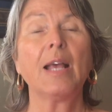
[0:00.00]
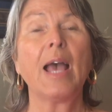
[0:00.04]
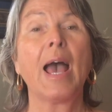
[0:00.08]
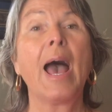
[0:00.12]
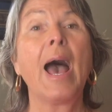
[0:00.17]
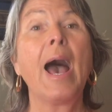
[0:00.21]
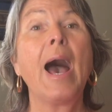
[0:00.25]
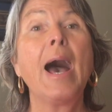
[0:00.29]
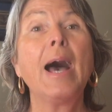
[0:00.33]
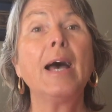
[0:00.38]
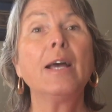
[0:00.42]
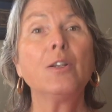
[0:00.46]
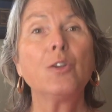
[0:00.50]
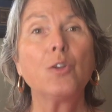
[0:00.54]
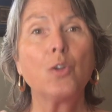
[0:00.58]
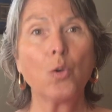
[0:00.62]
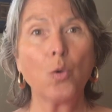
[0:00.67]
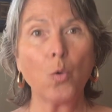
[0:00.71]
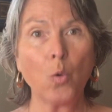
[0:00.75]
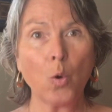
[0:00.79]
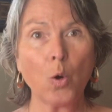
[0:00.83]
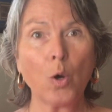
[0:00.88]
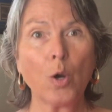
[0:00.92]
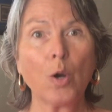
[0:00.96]
Add
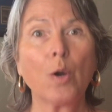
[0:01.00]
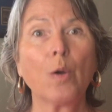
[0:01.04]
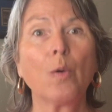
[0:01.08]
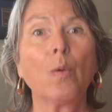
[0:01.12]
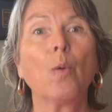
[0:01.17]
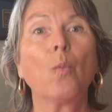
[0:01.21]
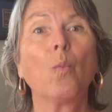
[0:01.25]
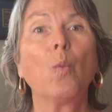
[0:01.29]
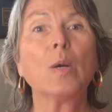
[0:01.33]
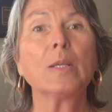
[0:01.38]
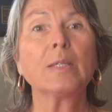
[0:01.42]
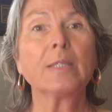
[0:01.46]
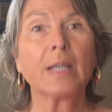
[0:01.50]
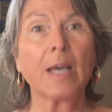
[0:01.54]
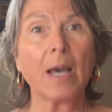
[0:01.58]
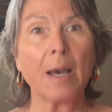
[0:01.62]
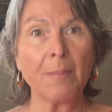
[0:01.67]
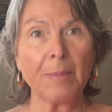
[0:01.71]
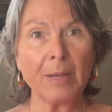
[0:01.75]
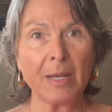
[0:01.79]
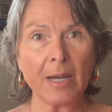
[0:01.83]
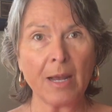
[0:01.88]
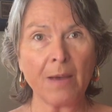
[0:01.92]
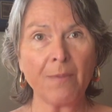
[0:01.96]
what's
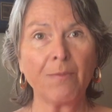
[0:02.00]
coming